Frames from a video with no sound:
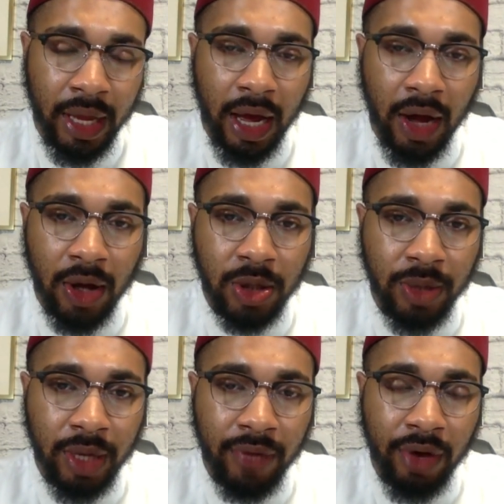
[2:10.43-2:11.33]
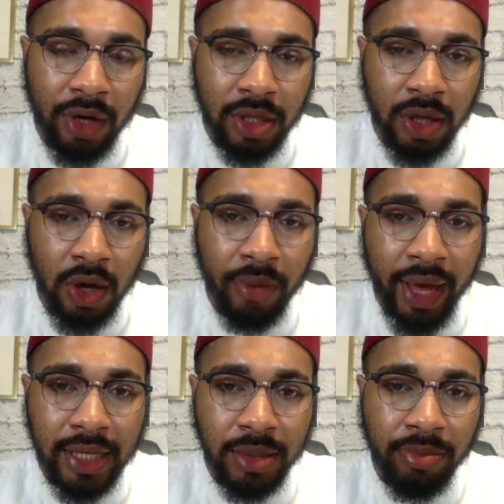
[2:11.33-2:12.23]
I also want to give honors to all
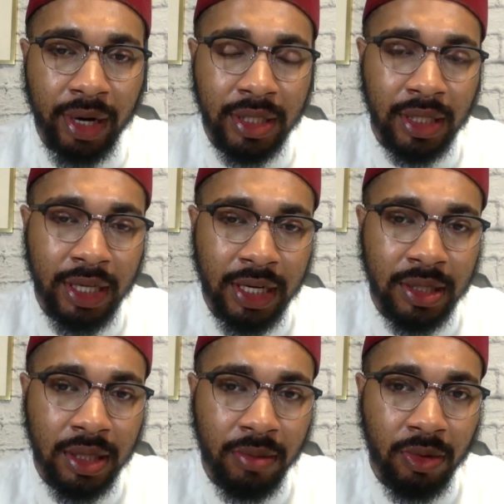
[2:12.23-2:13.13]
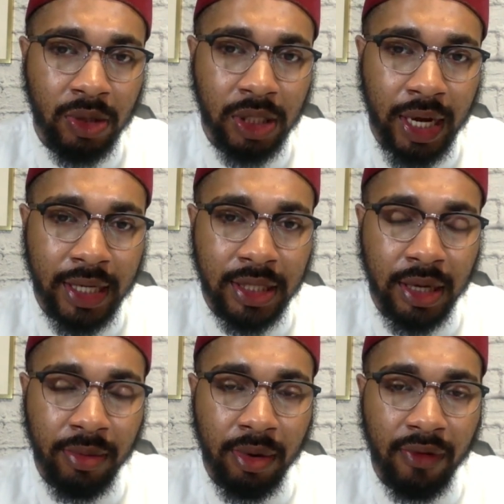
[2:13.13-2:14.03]
past and present leaders of the Moorish Science
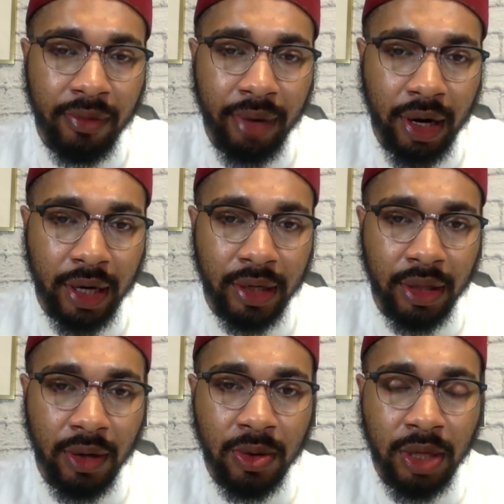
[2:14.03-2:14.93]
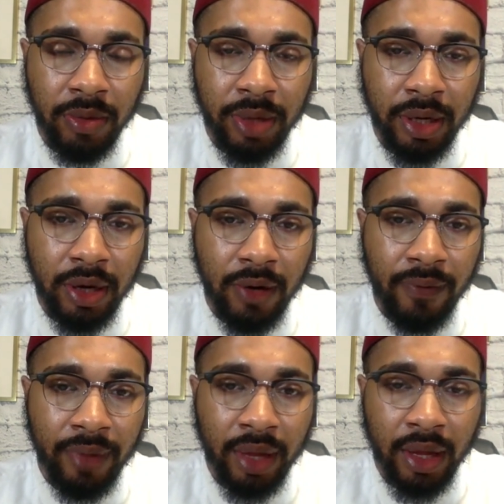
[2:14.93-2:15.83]
Temple of America, those that we know,
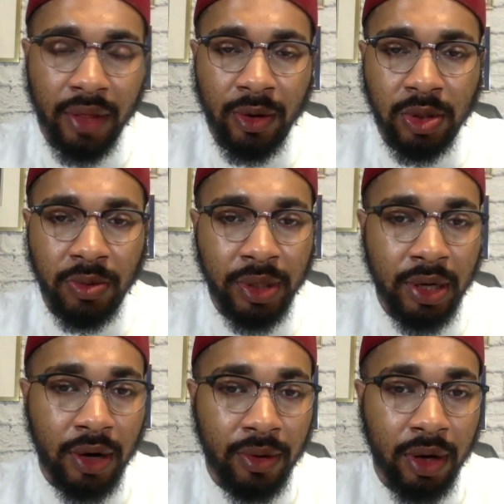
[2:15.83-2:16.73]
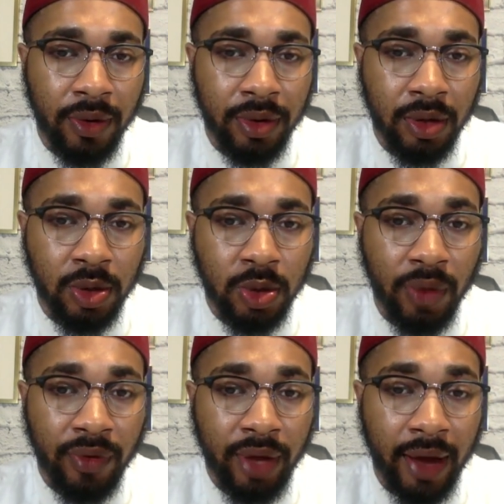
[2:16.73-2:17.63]
those that we don't know, and those who
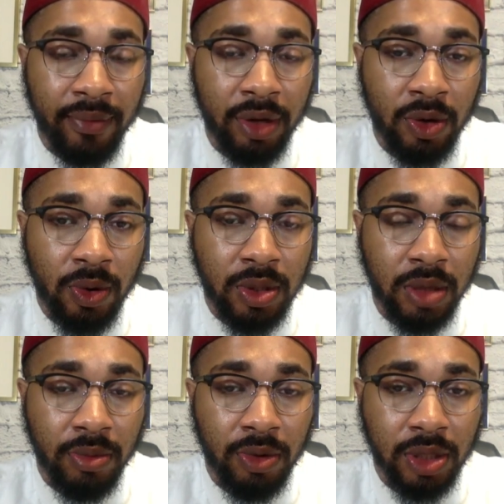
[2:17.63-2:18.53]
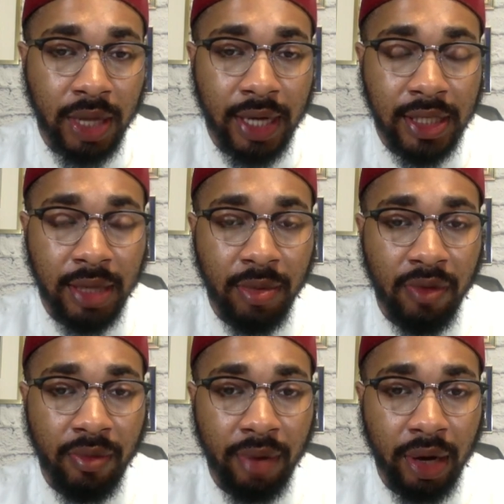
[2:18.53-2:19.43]
have kept the doors of the Moorish Science Temple
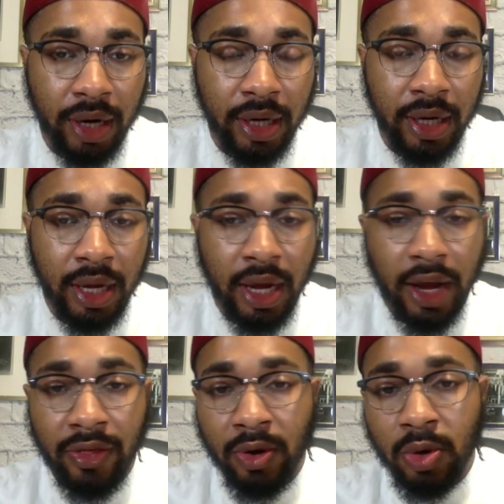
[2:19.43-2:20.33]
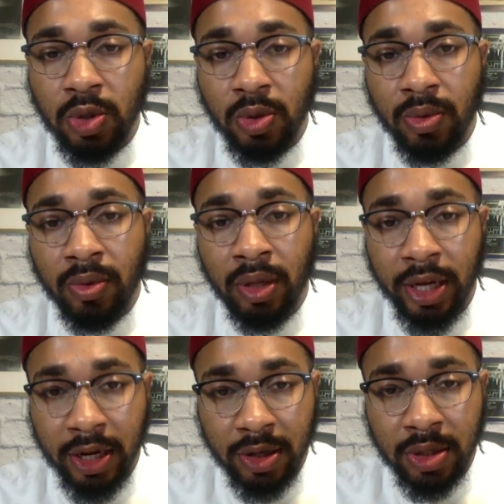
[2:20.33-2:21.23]
of America, and those
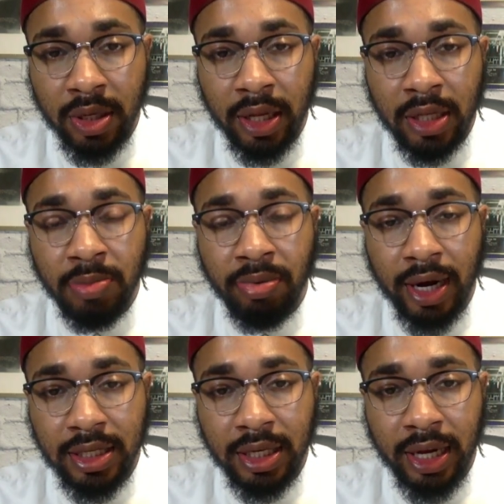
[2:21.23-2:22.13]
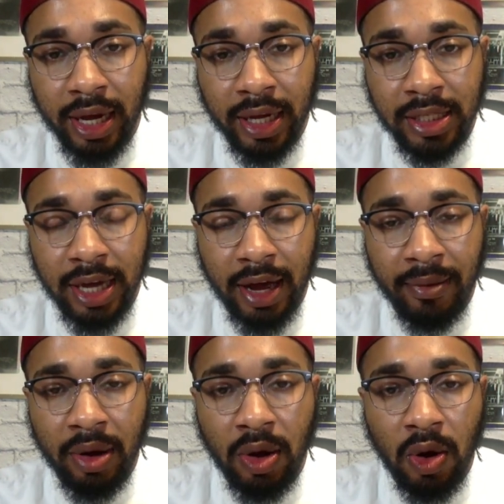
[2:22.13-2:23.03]
leaders in this present day and
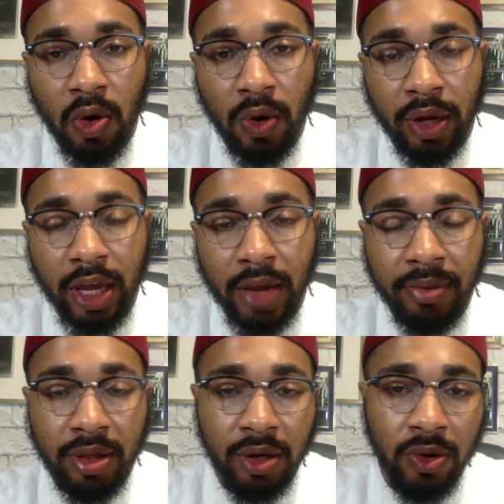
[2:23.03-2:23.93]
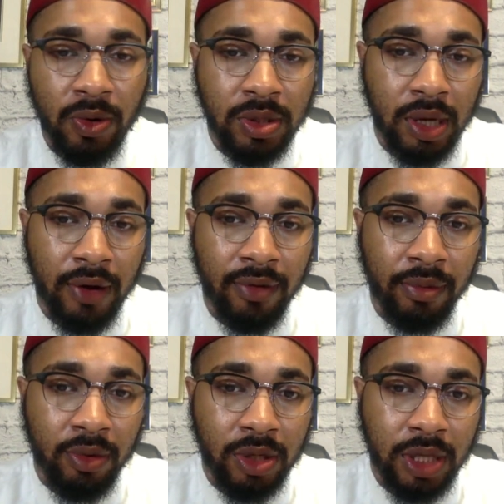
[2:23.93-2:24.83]
time who are keeping the doors of the
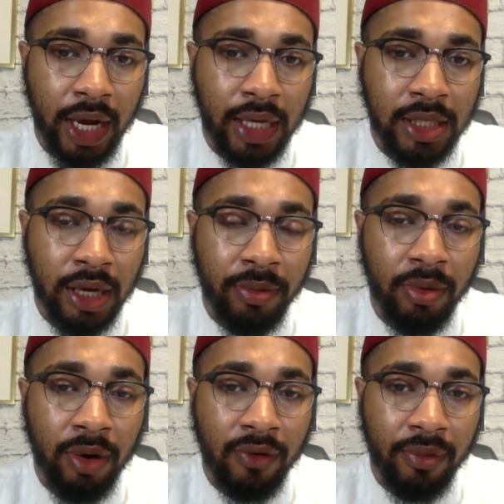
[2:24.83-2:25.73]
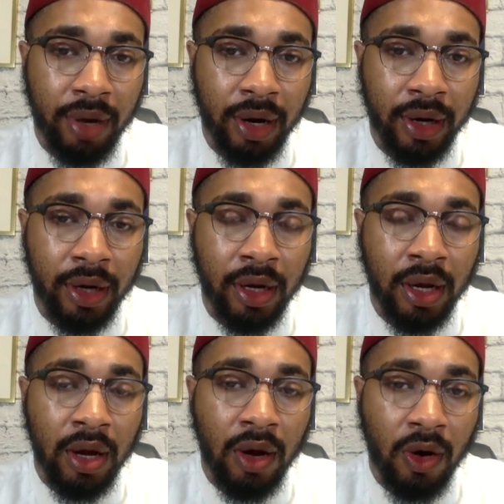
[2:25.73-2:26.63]
Moorish Science Temple of America
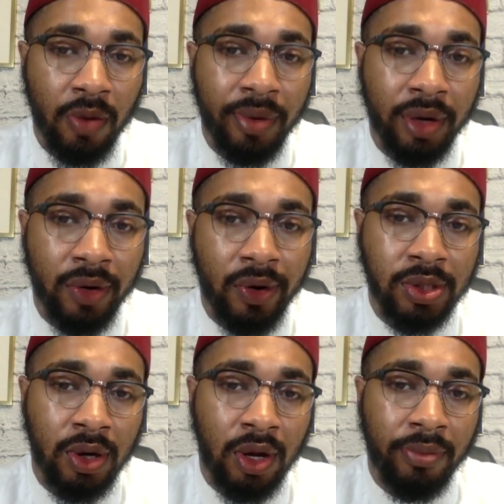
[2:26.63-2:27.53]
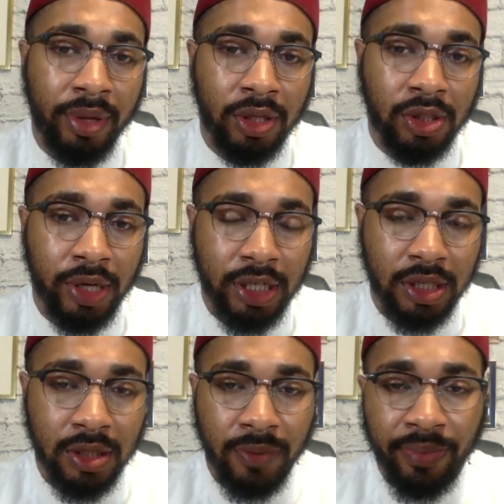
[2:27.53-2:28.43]
open across all
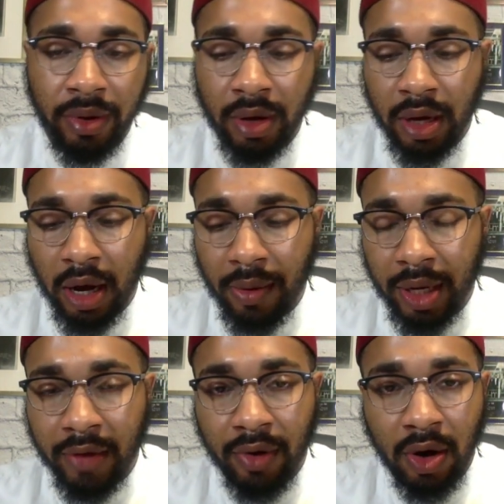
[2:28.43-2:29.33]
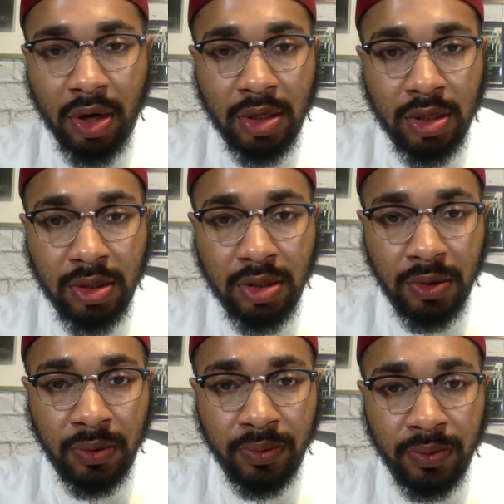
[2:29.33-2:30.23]
administrations. I want to give honors
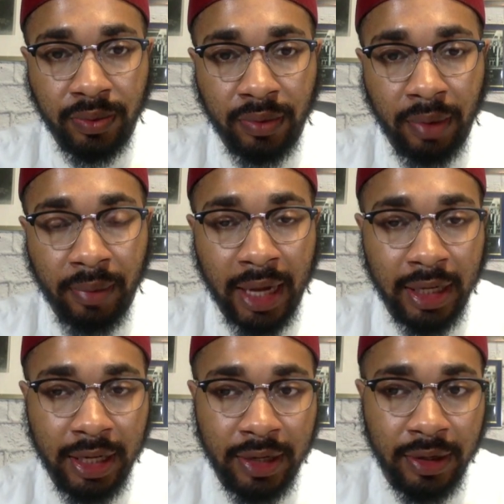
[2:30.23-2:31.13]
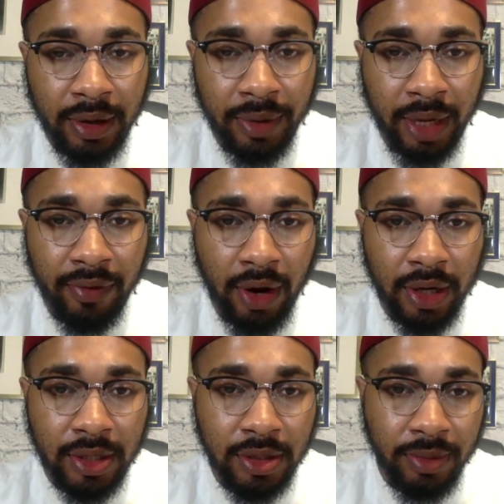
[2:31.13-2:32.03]
to my leader. I want to give
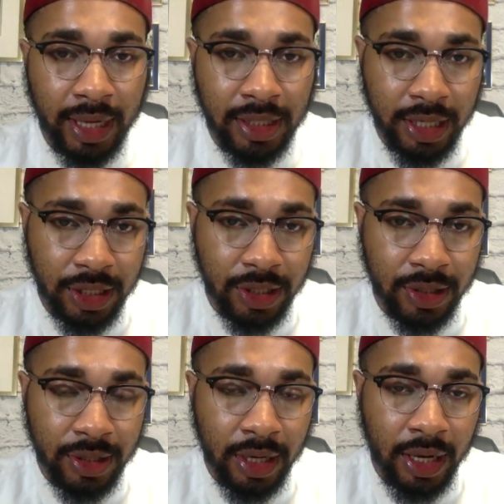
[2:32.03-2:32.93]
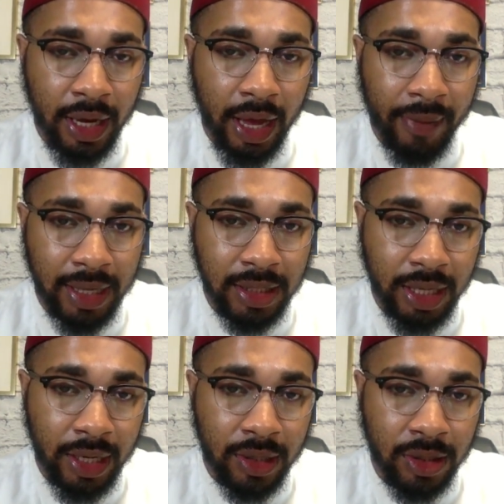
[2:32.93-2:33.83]
honors to my teachers and my
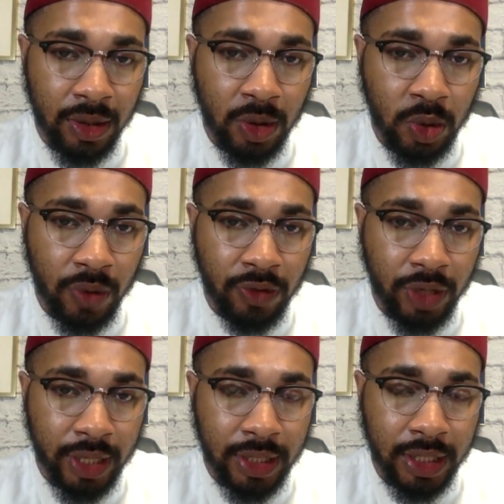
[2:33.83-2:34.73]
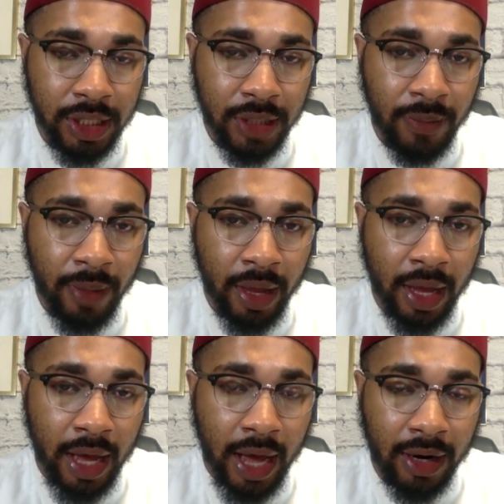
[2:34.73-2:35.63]
seniors, those who have transitioned
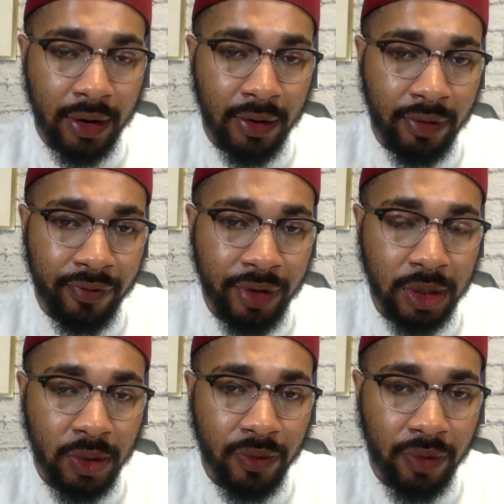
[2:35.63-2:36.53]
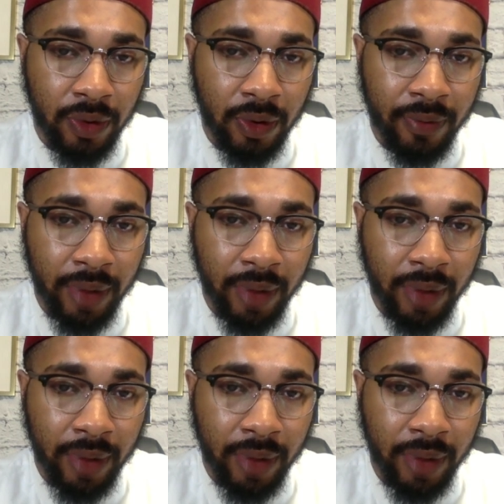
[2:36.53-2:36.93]
out of the physical form.